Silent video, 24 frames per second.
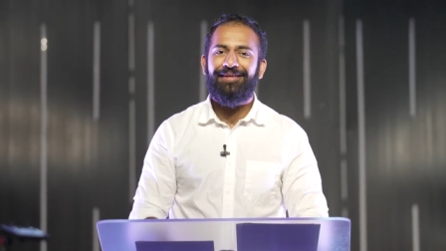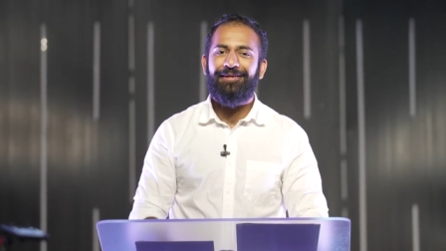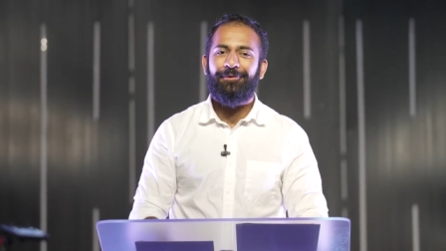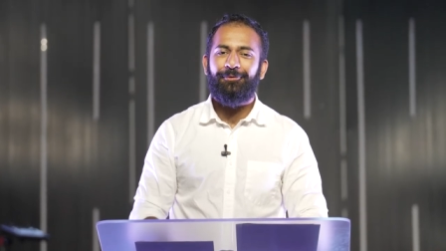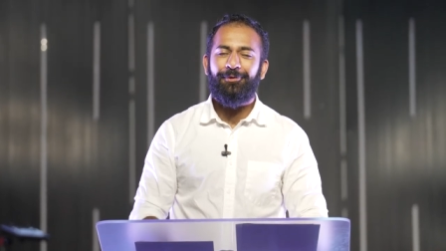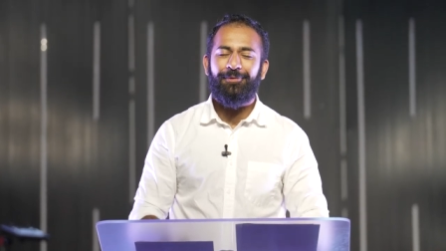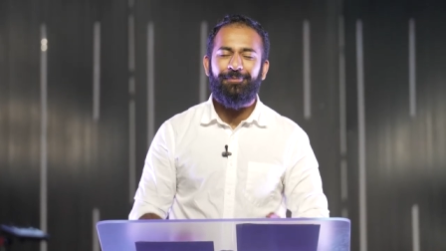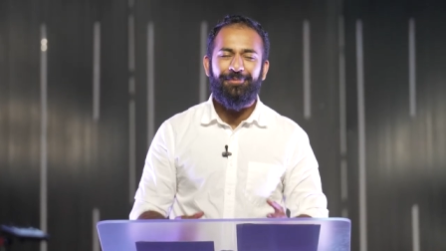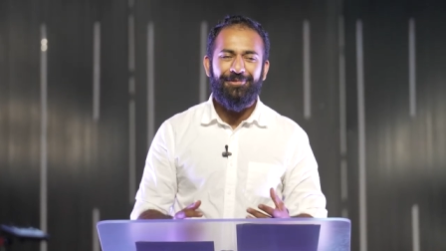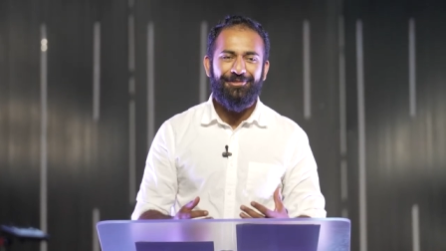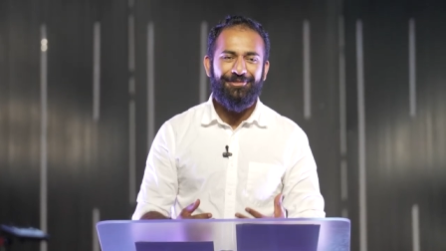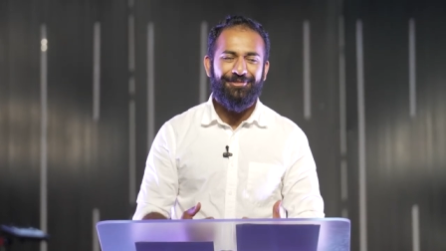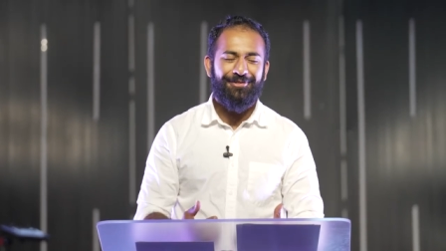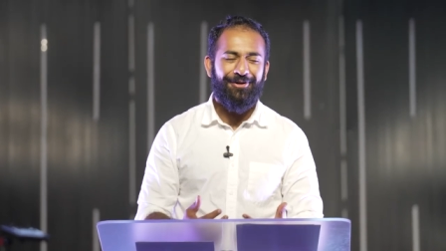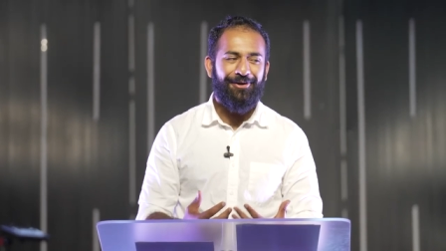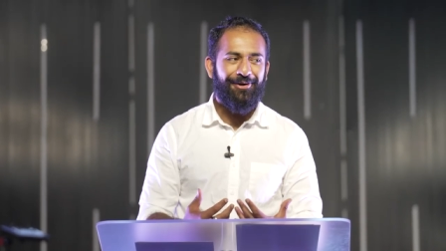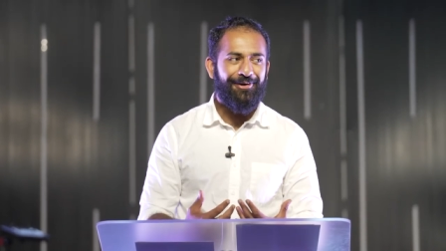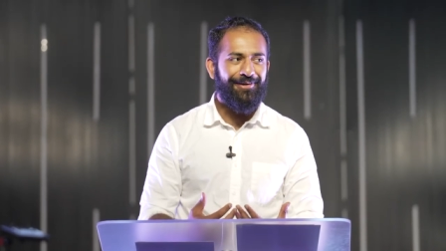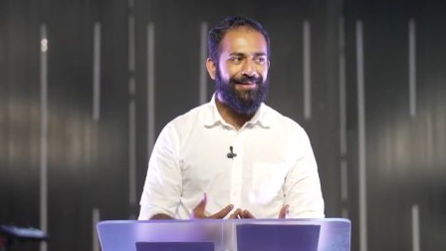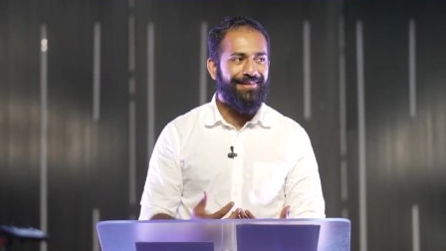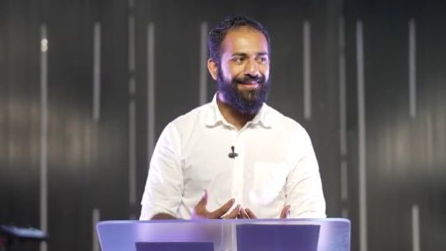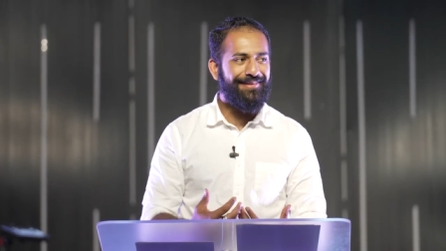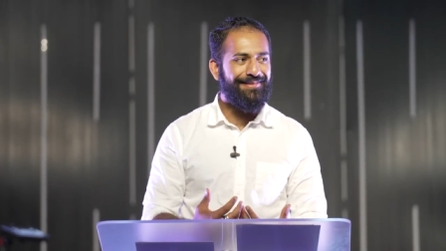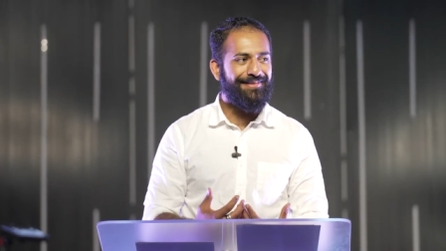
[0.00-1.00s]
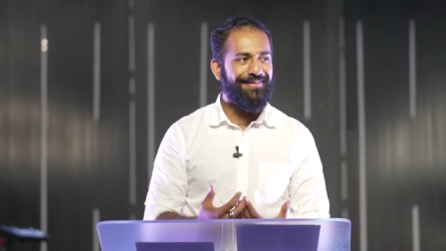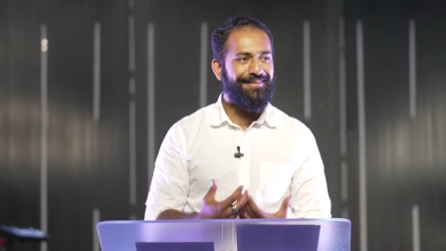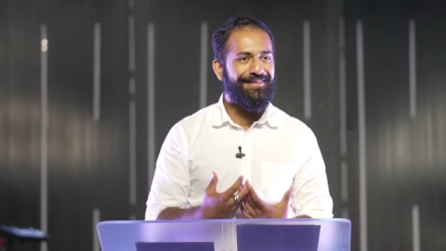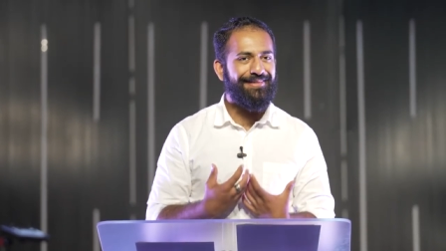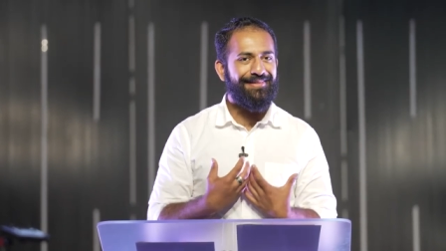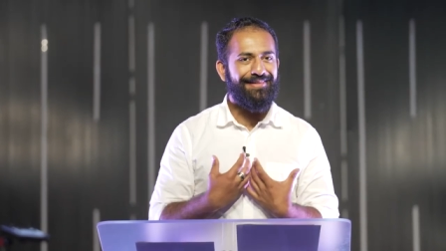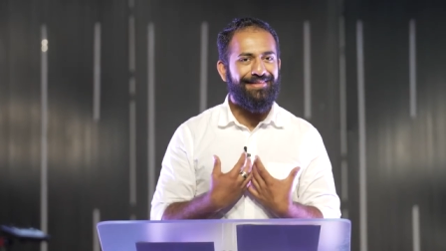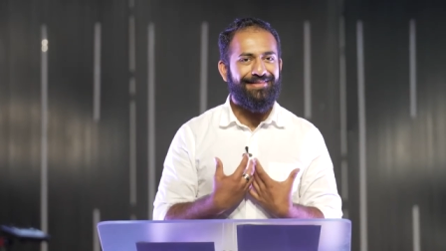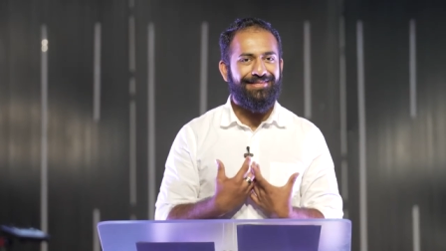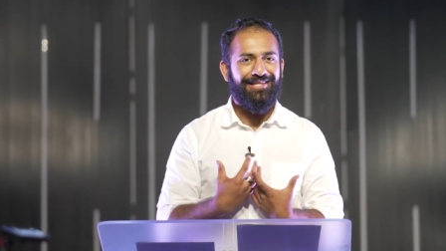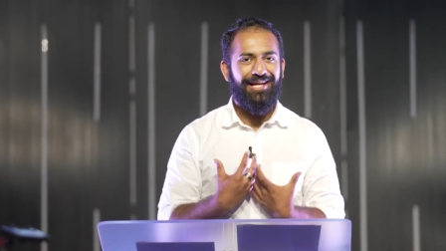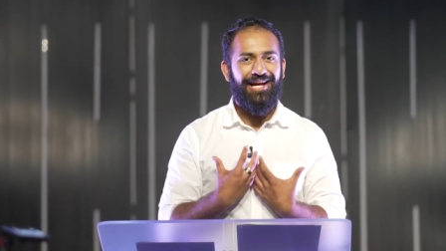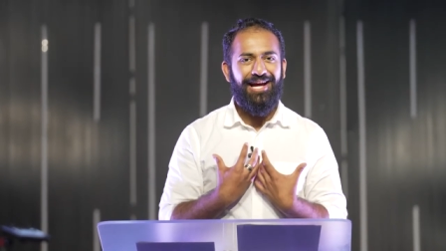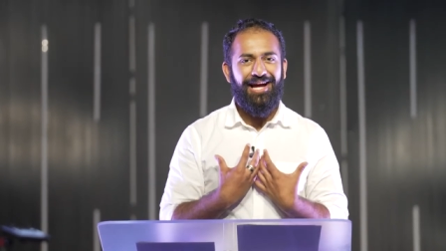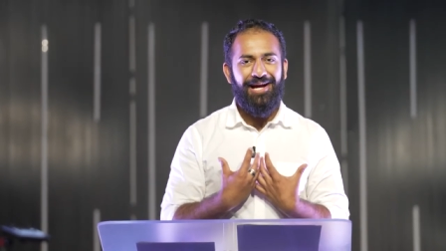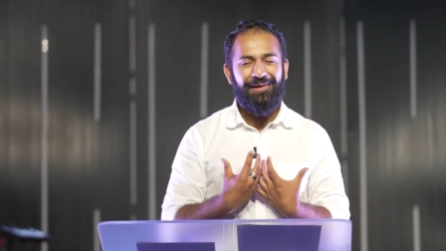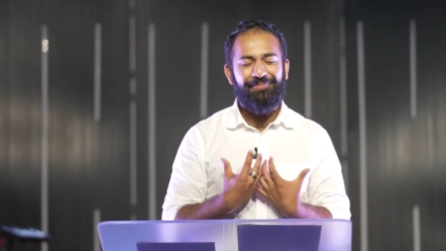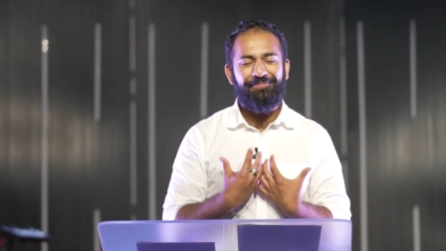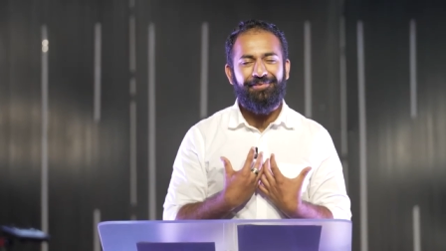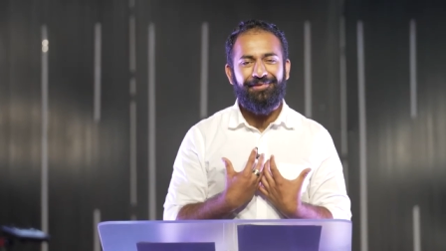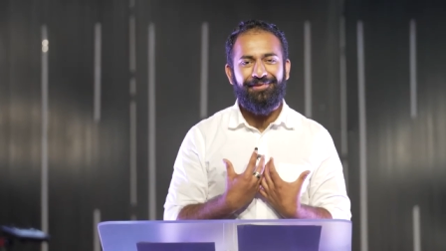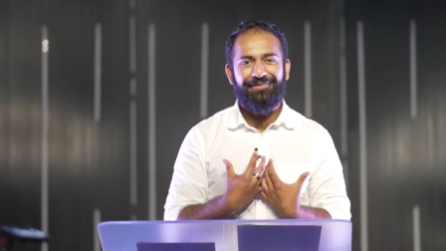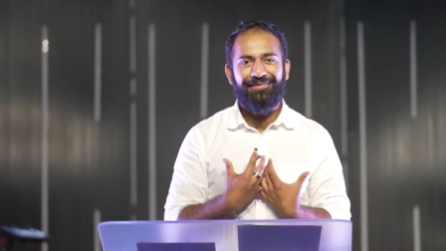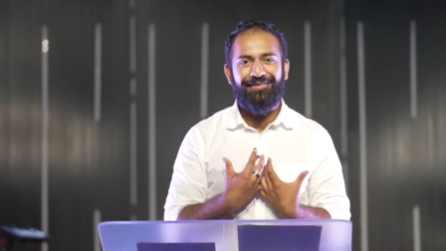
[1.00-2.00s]
We must target this
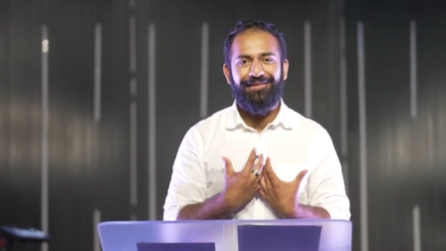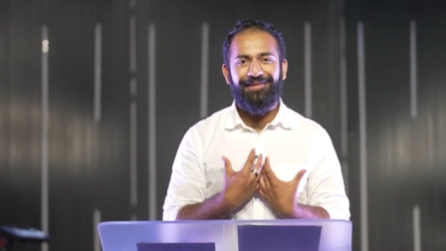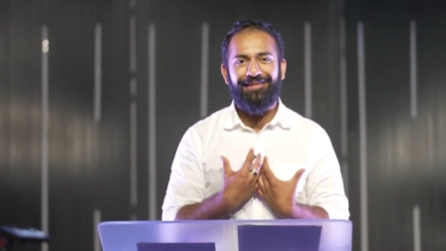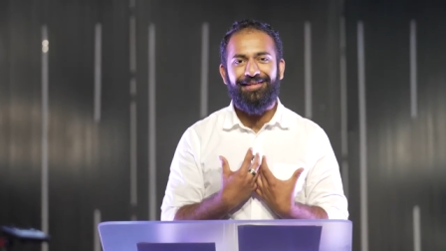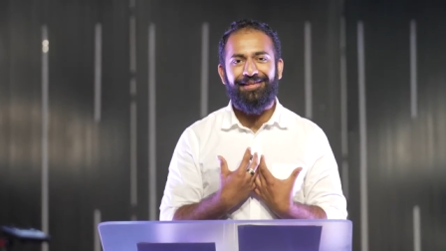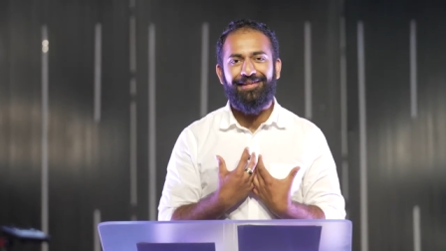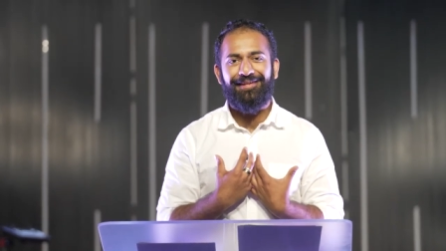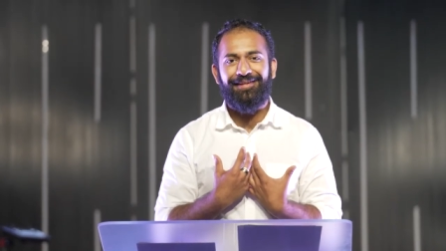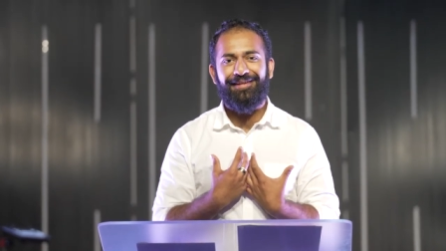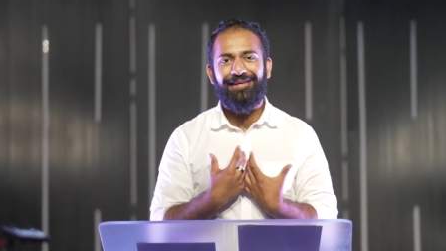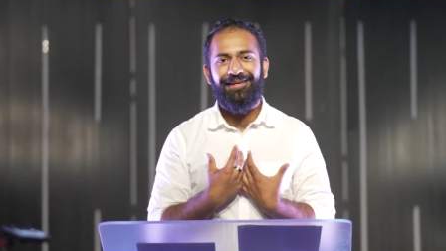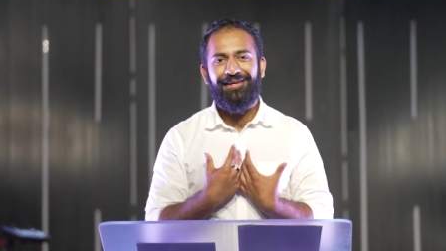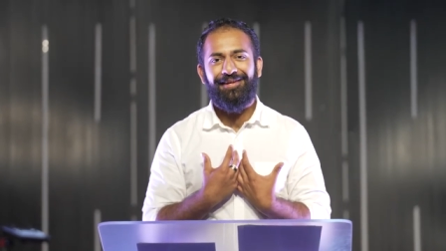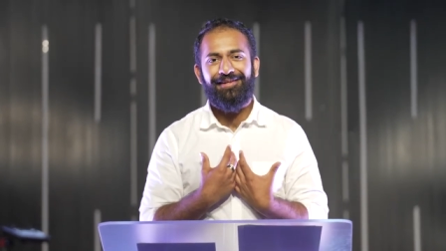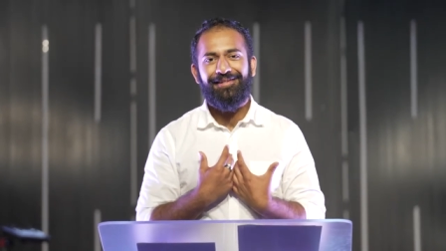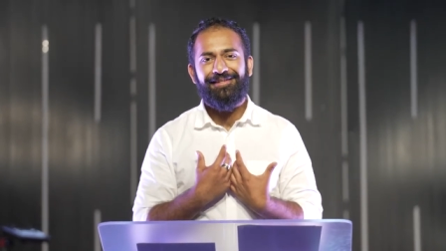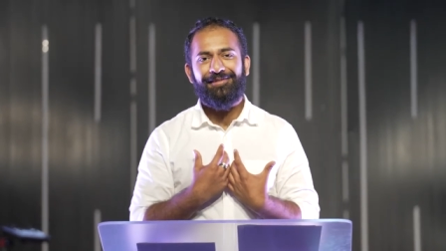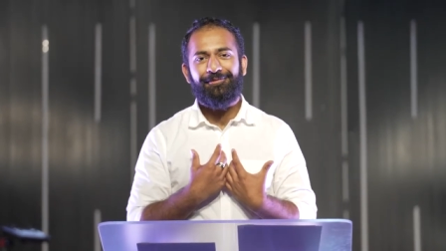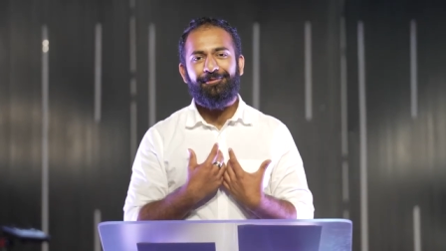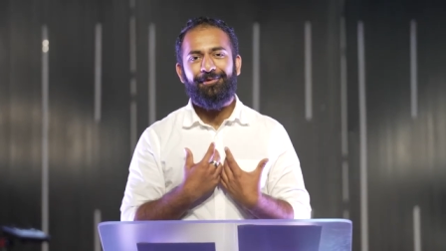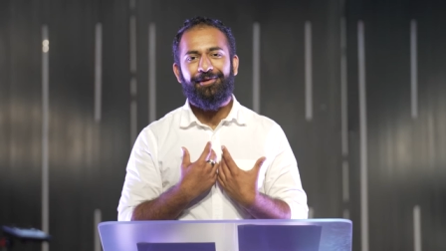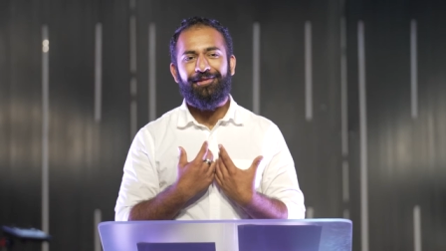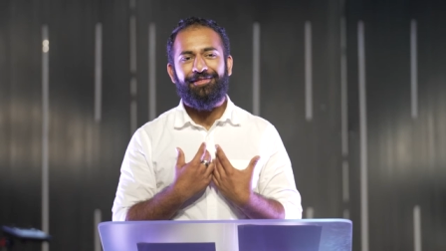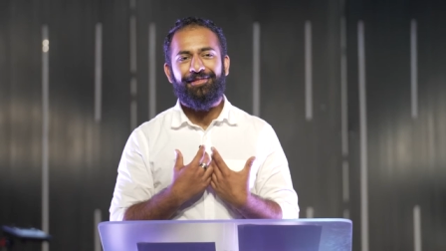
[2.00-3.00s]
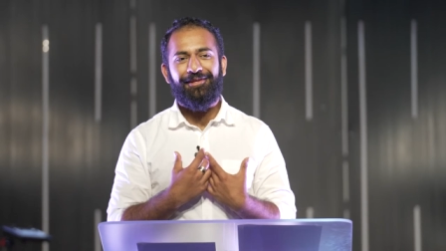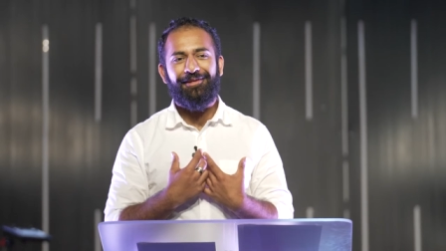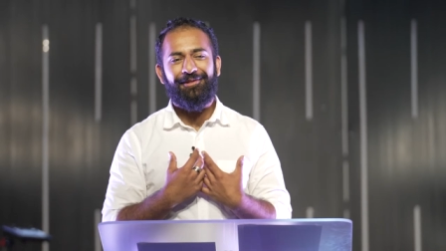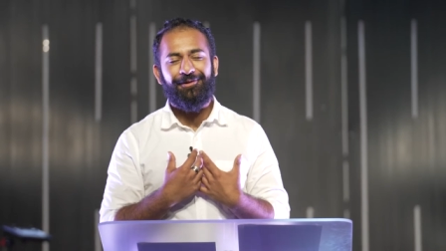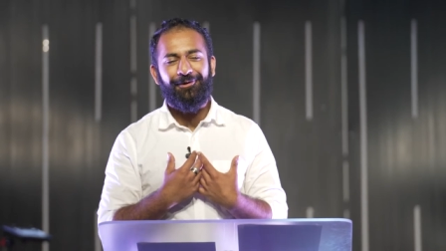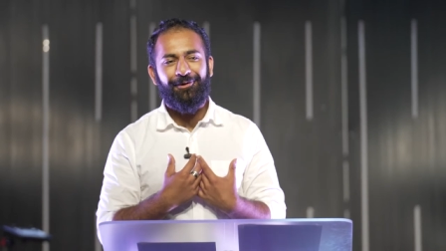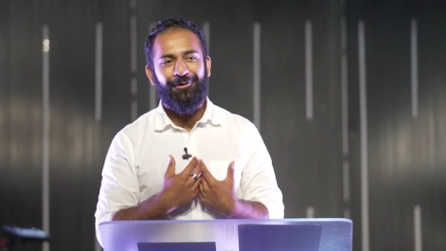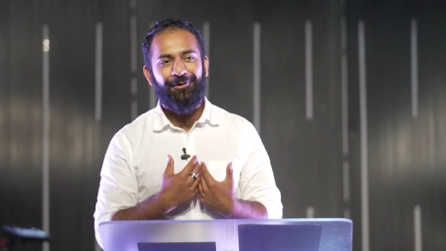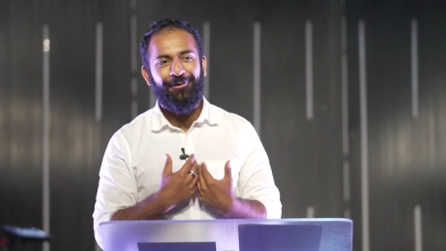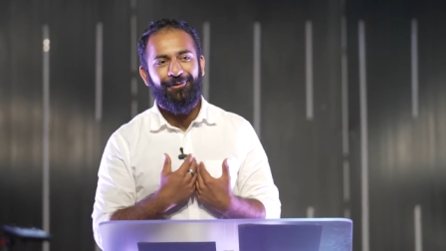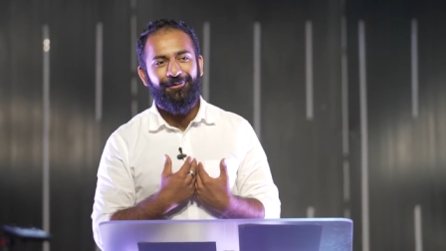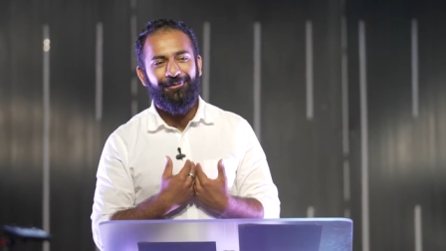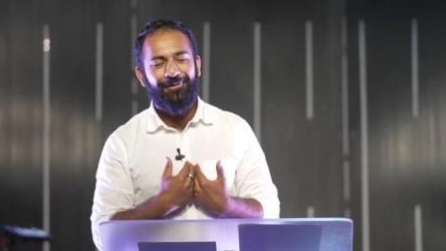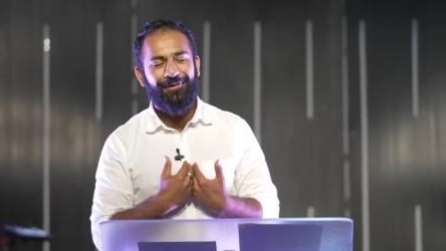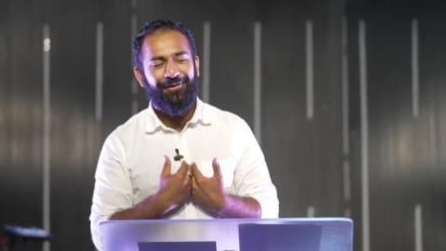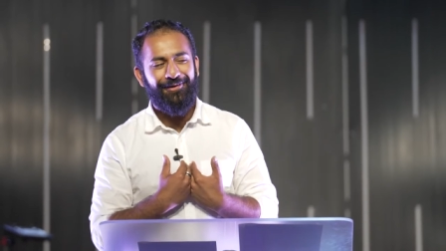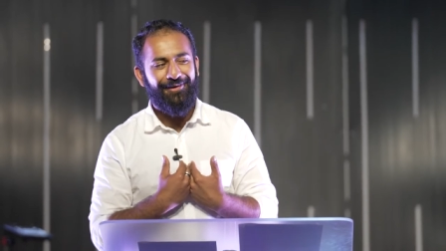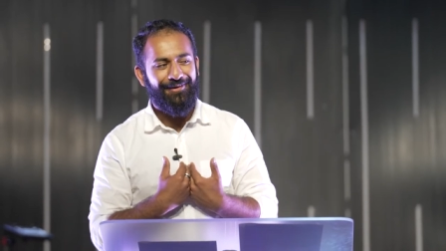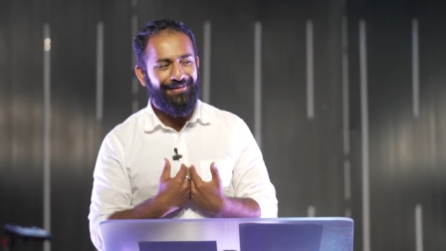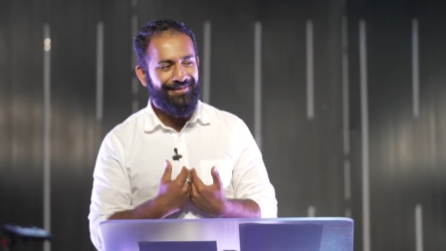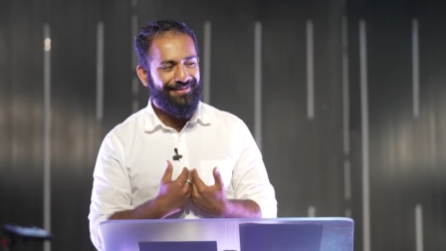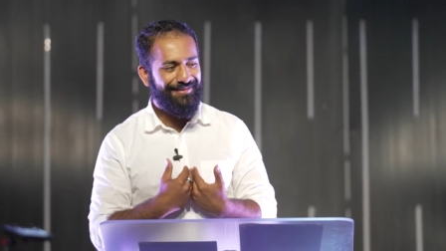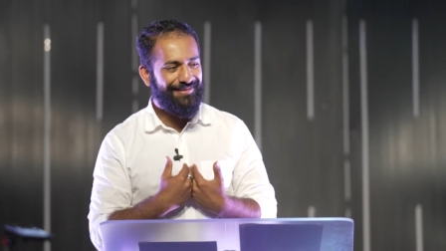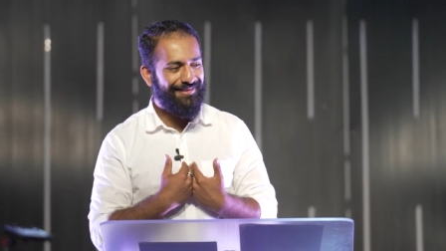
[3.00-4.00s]
apathy within our own
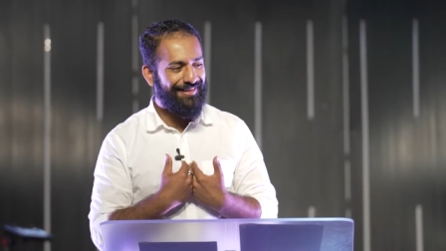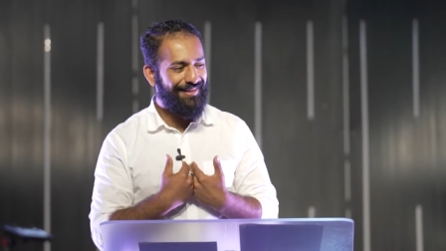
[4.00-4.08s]
hearts.